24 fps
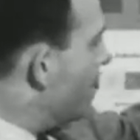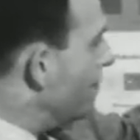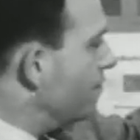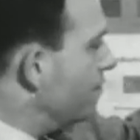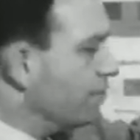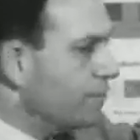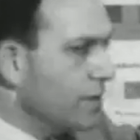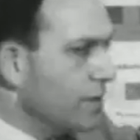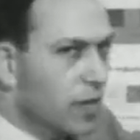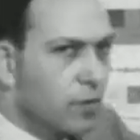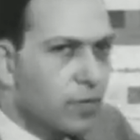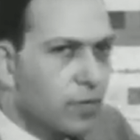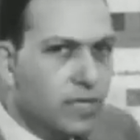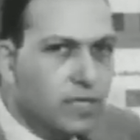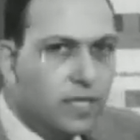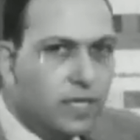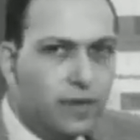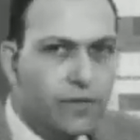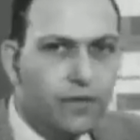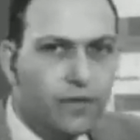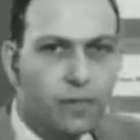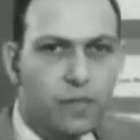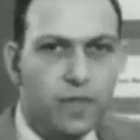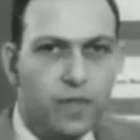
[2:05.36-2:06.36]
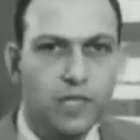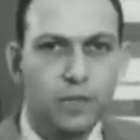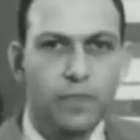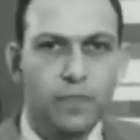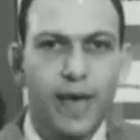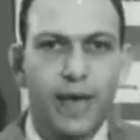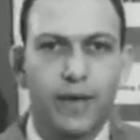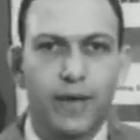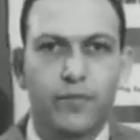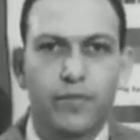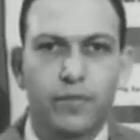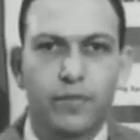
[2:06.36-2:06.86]
any frequency from the
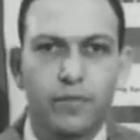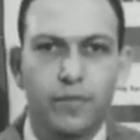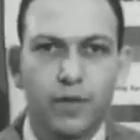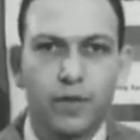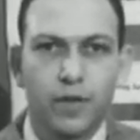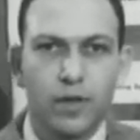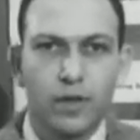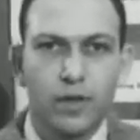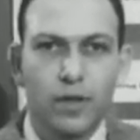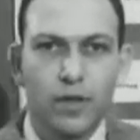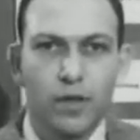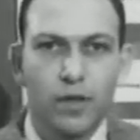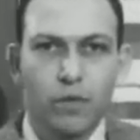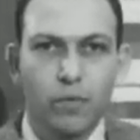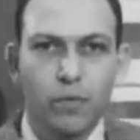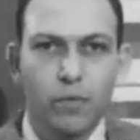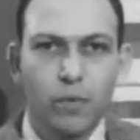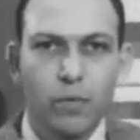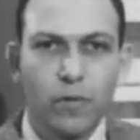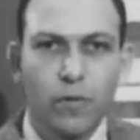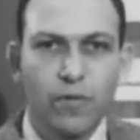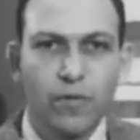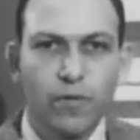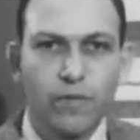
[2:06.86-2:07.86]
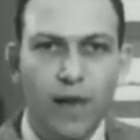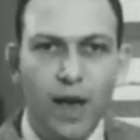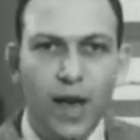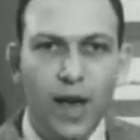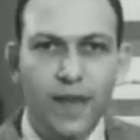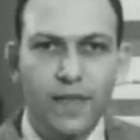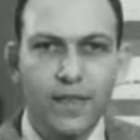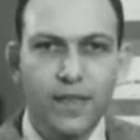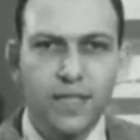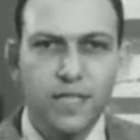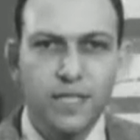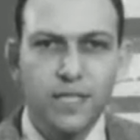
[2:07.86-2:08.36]
spectrum, we will
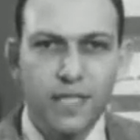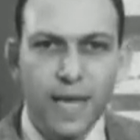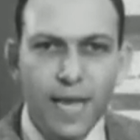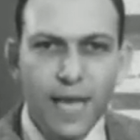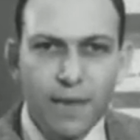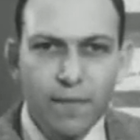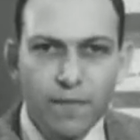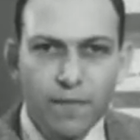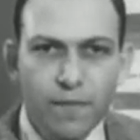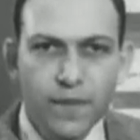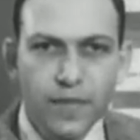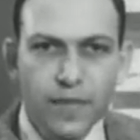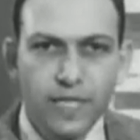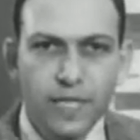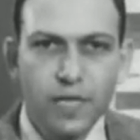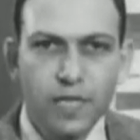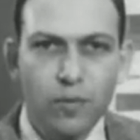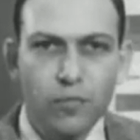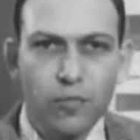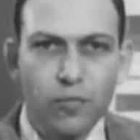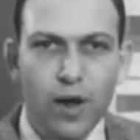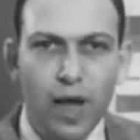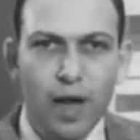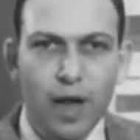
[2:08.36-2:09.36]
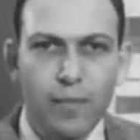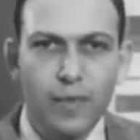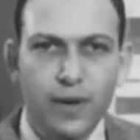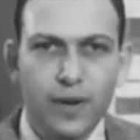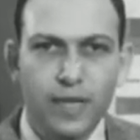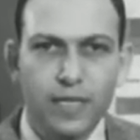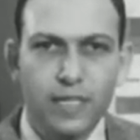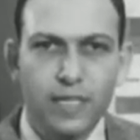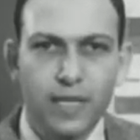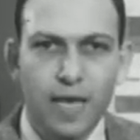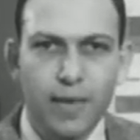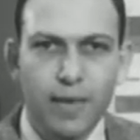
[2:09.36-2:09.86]
find the same physical
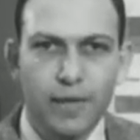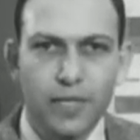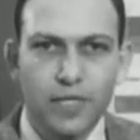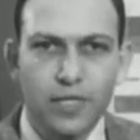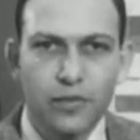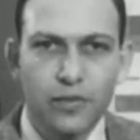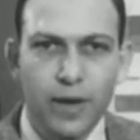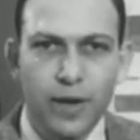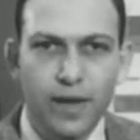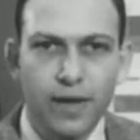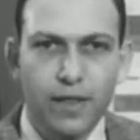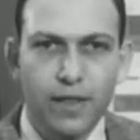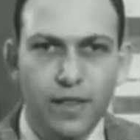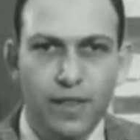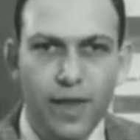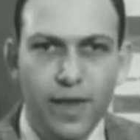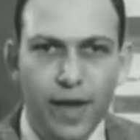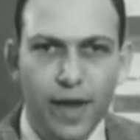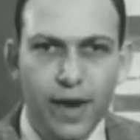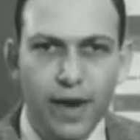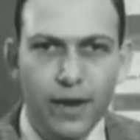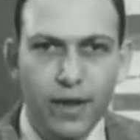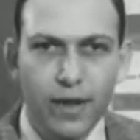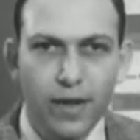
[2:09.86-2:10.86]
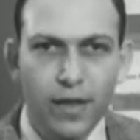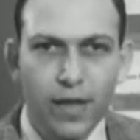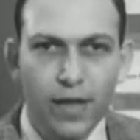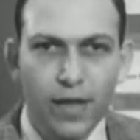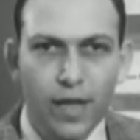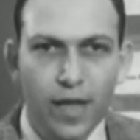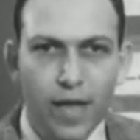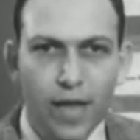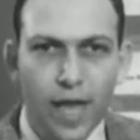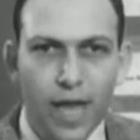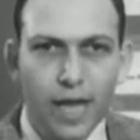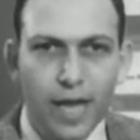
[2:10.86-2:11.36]
properties demonstrated there
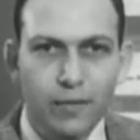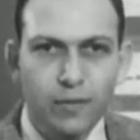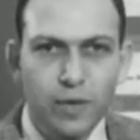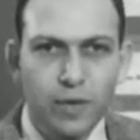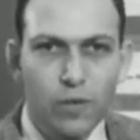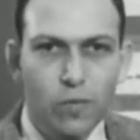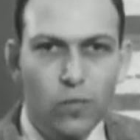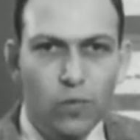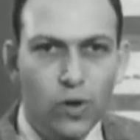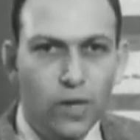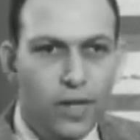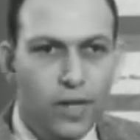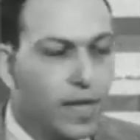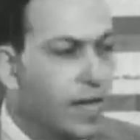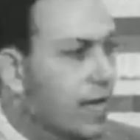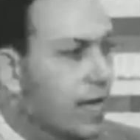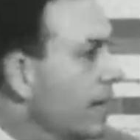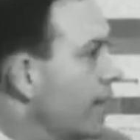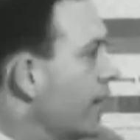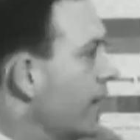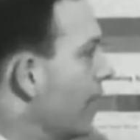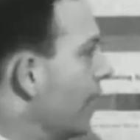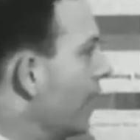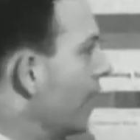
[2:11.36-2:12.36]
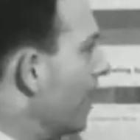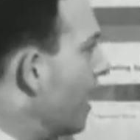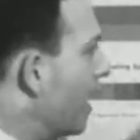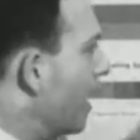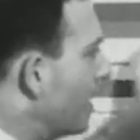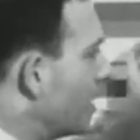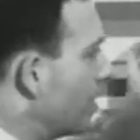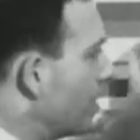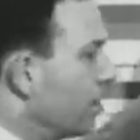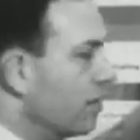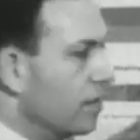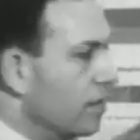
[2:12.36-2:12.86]
as we would at
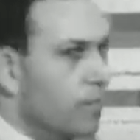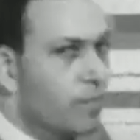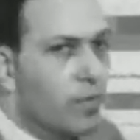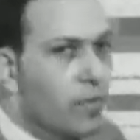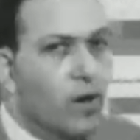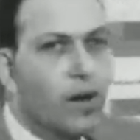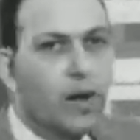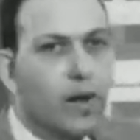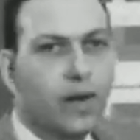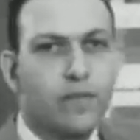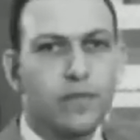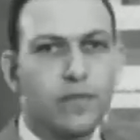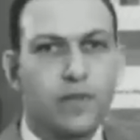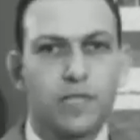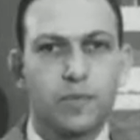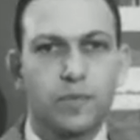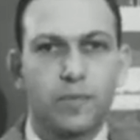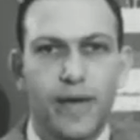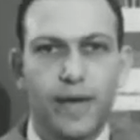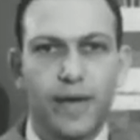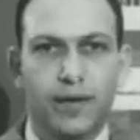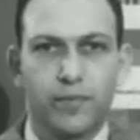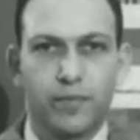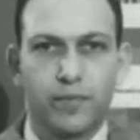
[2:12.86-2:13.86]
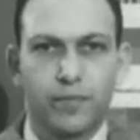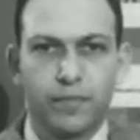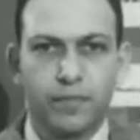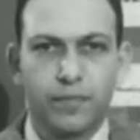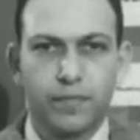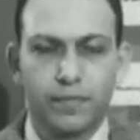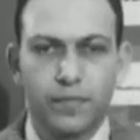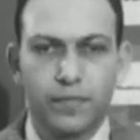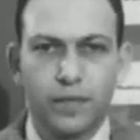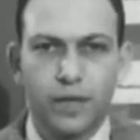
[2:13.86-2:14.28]
any other part of the spectrum.